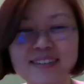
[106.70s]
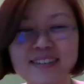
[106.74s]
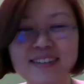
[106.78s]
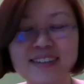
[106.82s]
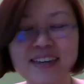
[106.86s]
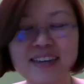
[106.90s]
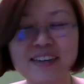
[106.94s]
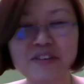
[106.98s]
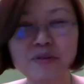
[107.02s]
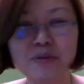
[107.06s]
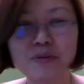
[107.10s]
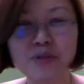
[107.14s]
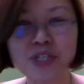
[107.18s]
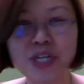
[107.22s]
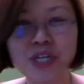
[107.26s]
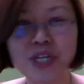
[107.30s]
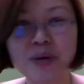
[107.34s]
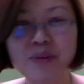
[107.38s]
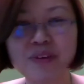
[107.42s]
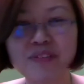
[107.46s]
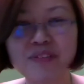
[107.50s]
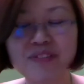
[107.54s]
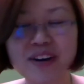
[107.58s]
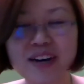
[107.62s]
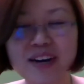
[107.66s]
Can you share
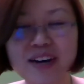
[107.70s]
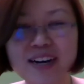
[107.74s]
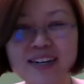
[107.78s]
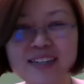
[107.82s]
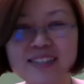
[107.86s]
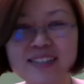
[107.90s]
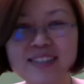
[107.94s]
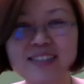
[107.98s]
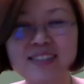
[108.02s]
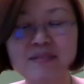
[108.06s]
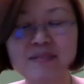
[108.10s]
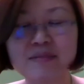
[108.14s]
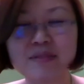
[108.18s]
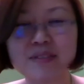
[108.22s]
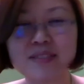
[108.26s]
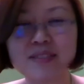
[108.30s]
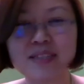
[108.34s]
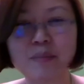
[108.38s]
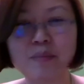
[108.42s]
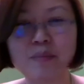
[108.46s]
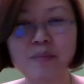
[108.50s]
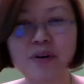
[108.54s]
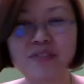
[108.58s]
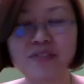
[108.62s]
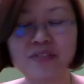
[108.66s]
with us
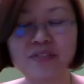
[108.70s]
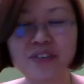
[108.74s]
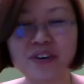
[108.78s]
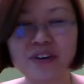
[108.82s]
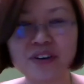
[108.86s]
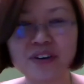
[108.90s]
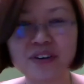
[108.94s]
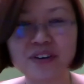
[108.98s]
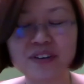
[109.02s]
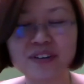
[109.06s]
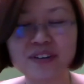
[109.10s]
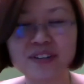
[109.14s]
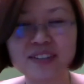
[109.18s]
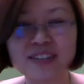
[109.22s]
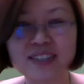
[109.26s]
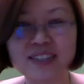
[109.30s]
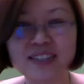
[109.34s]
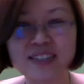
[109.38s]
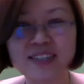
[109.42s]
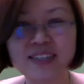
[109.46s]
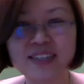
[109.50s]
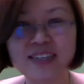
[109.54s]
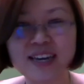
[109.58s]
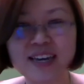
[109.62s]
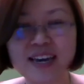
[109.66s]
some of your
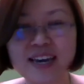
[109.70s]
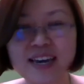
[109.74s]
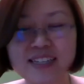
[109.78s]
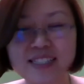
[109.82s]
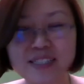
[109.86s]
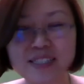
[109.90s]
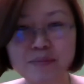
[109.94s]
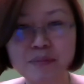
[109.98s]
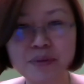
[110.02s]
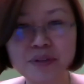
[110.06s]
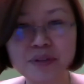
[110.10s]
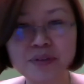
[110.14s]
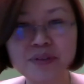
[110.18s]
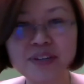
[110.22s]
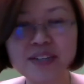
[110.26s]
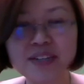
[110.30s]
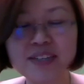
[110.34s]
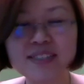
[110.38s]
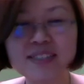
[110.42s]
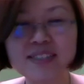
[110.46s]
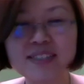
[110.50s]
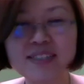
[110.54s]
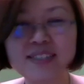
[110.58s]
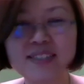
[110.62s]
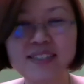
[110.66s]

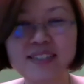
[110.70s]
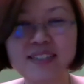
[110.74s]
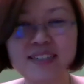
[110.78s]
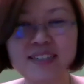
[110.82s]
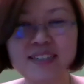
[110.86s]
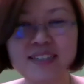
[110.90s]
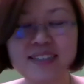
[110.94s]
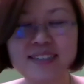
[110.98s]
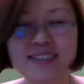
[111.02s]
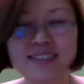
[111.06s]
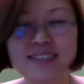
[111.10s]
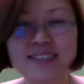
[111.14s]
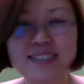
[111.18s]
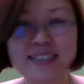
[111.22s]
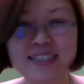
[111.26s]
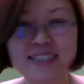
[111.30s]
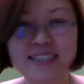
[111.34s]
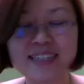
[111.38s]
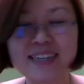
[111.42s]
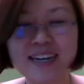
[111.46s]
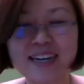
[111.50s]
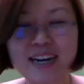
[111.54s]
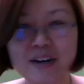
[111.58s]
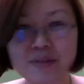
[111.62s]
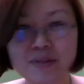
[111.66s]
experience
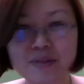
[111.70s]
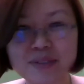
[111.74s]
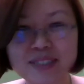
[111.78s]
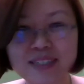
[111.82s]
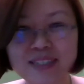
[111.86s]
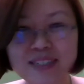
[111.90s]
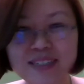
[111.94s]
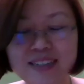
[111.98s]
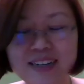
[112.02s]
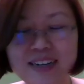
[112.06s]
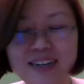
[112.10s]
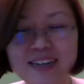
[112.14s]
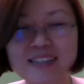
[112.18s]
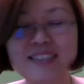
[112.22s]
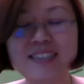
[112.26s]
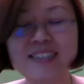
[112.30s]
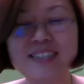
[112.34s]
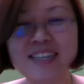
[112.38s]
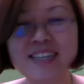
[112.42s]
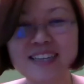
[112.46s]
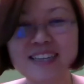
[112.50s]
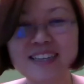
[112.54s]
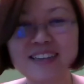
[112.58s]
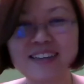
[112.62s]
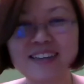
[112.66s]
seeing
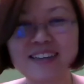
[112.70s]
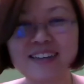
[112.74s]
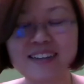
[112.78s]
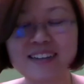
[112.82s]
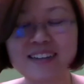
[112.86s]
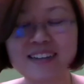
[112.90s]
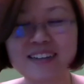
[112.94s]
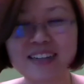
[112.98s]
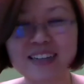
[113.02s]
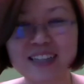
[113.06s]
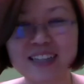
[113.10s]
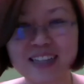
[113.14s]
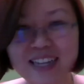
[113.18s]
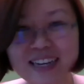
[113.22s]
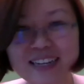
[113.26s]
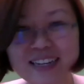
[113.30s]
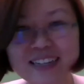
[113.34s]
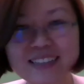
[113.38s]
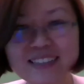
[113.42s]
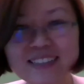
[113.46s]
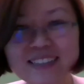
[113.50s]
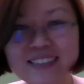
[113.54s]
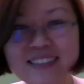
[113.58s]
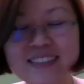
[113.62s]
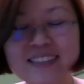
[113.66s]
a
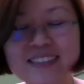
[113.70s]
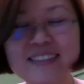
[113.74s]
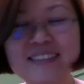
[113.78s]
client?